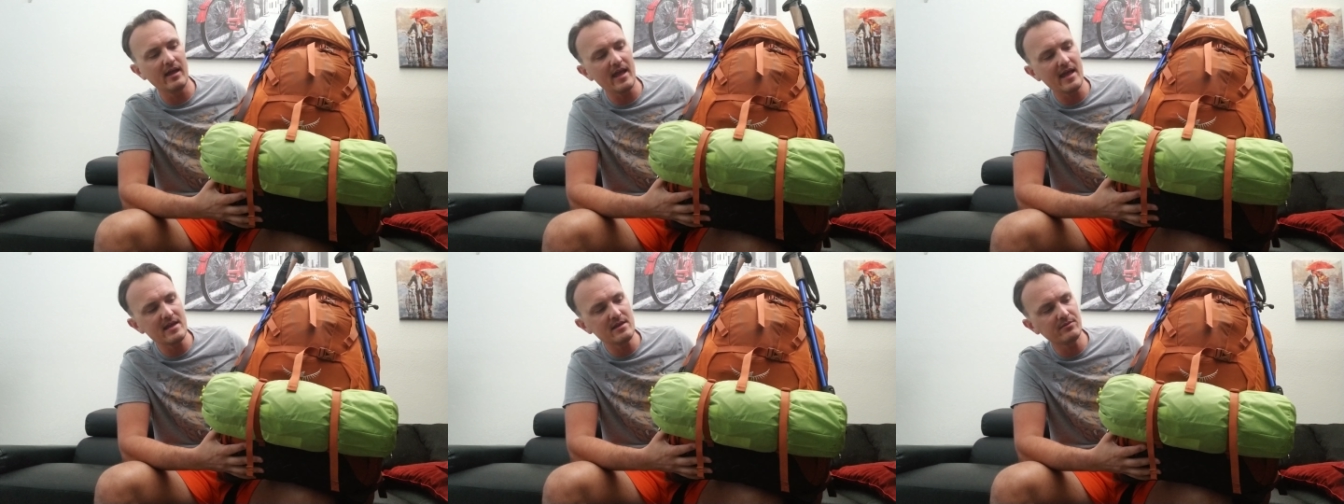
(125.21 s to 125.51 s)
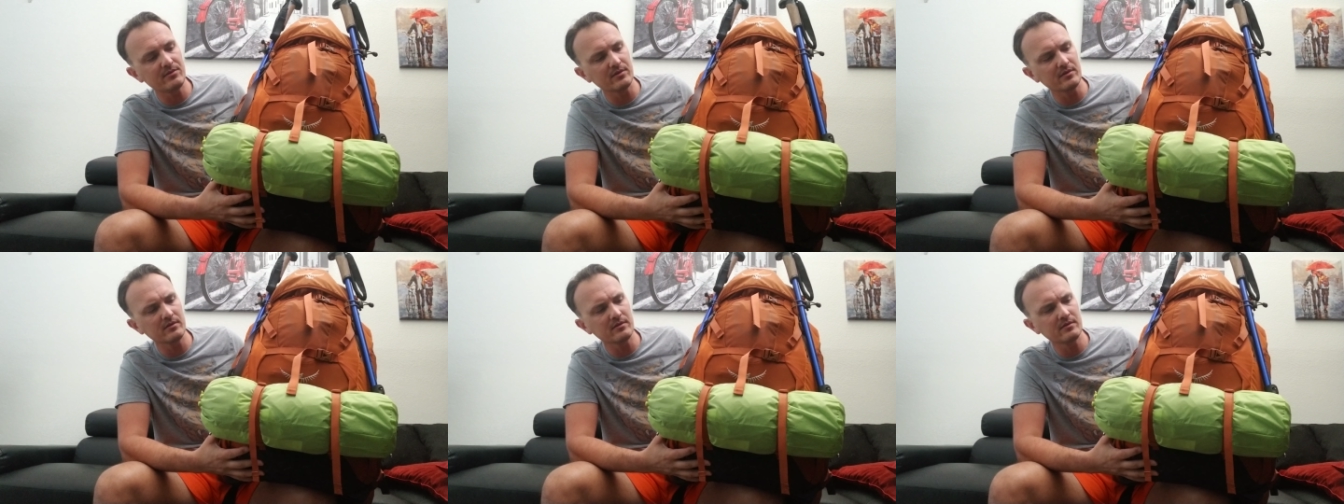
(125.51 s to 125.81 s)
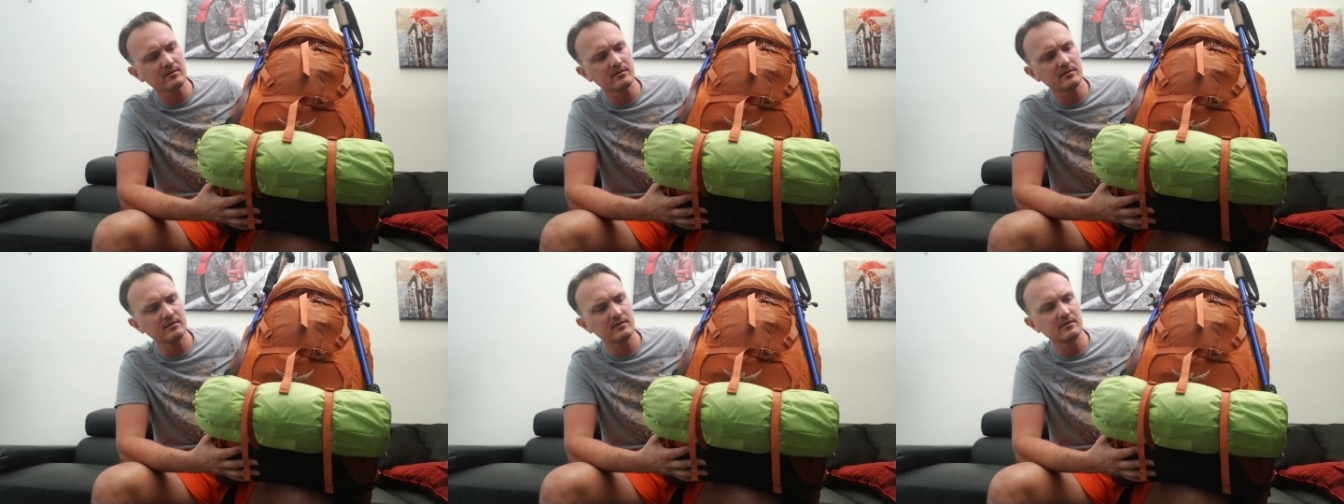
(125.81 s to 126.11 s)
Aether
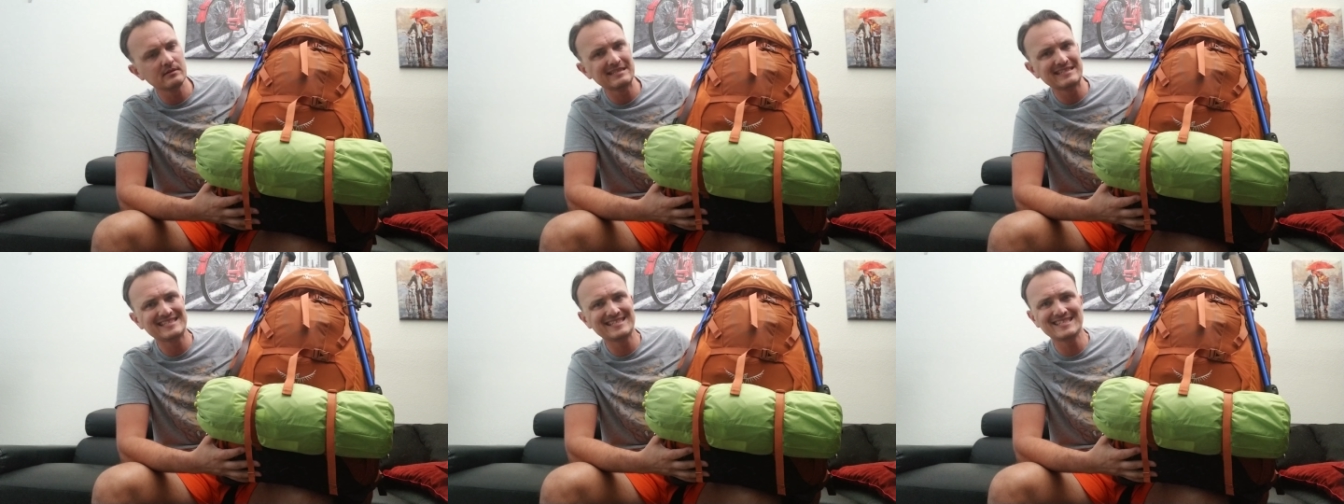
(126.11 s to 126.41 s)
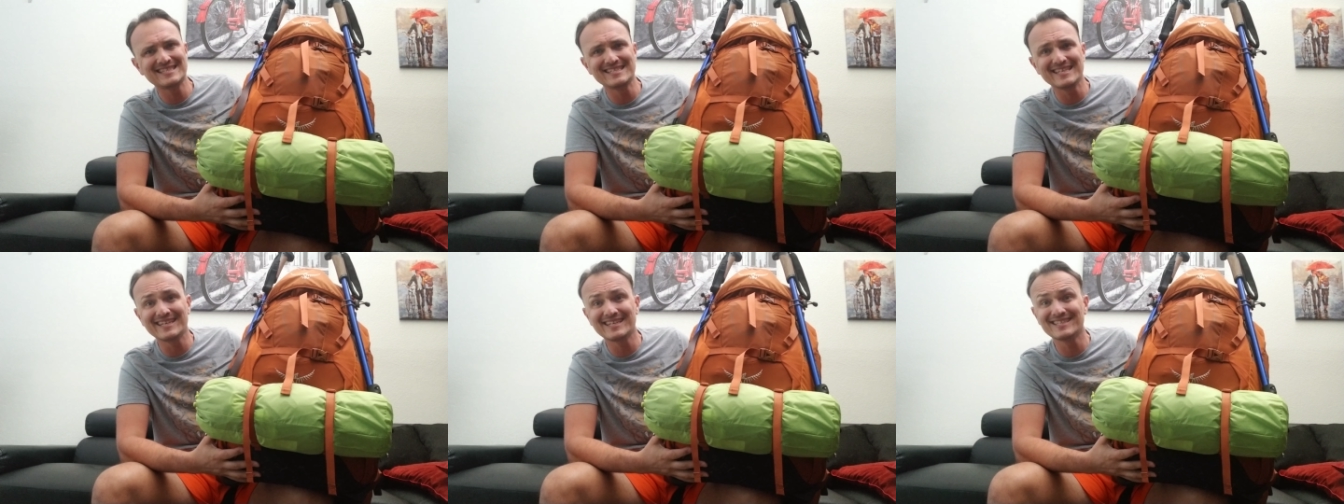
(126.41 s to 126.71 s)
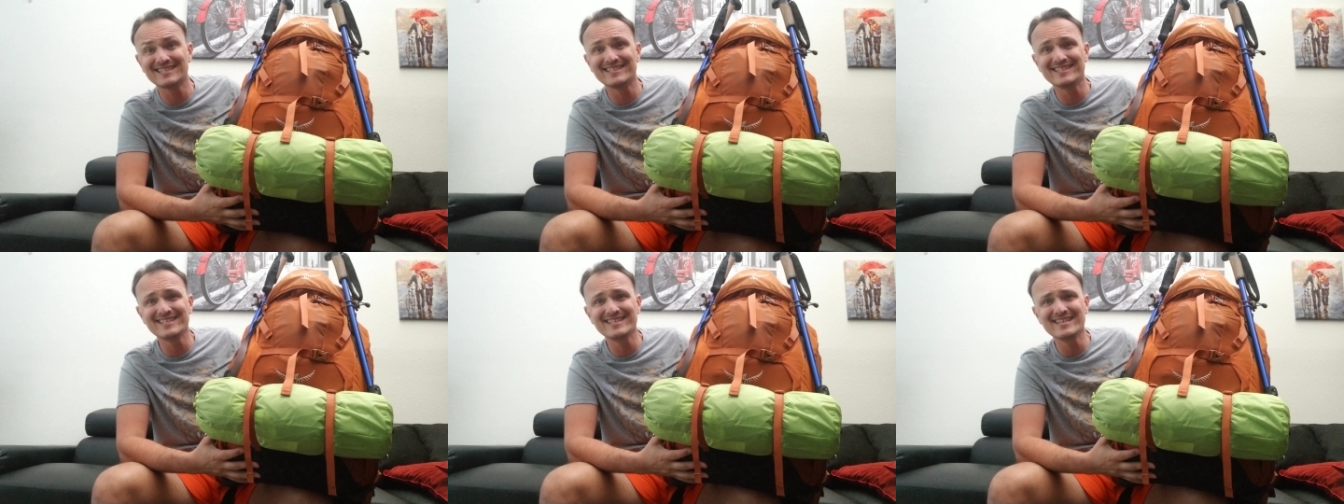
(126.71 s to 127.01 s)

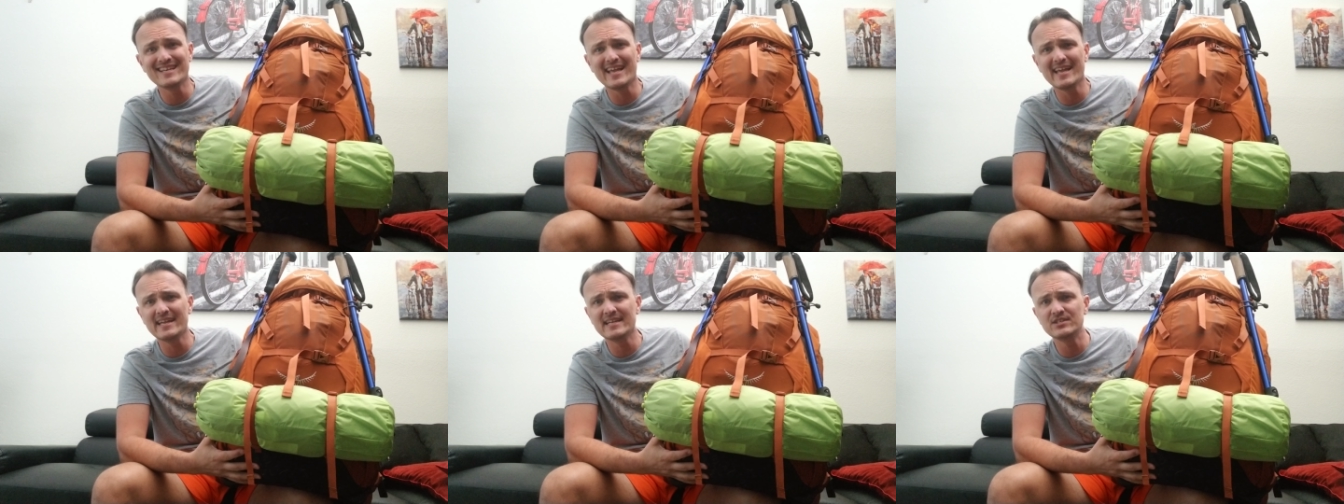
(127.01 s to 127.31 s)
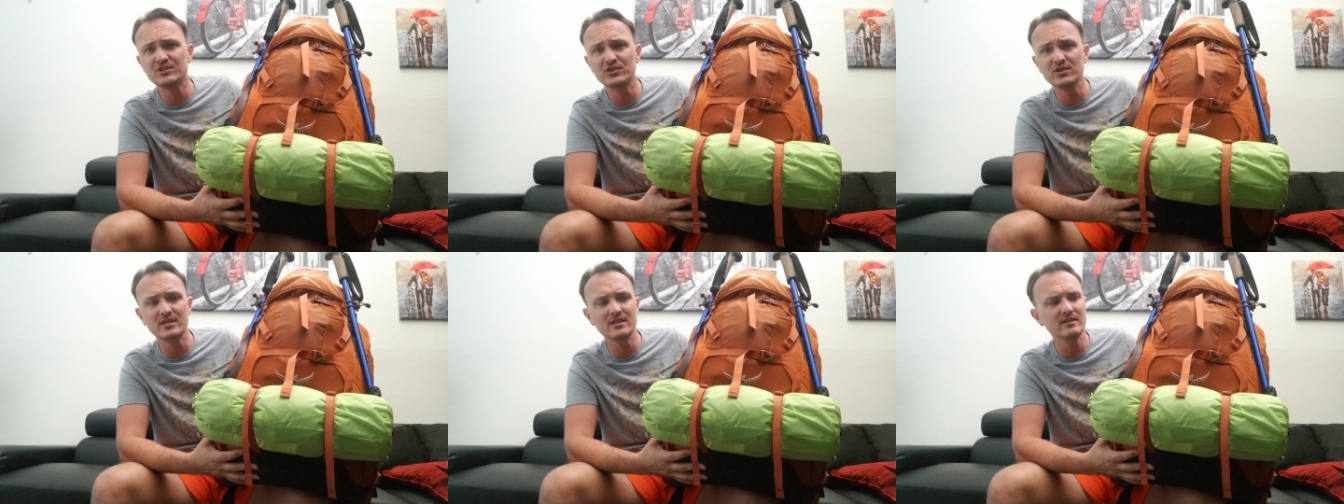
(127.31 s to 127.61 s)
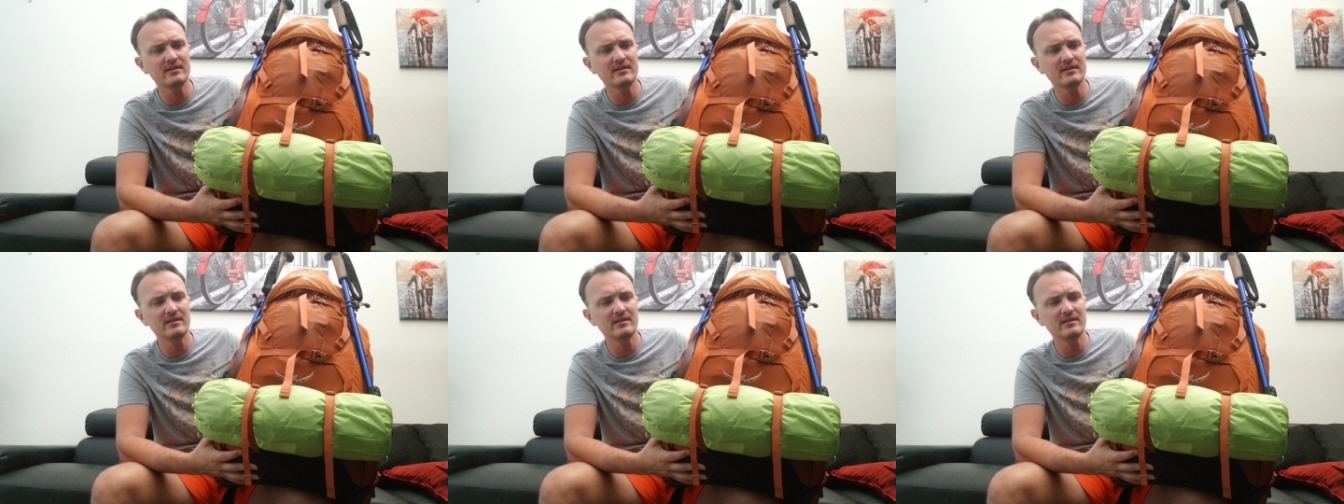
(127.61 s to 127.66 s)
60 AG.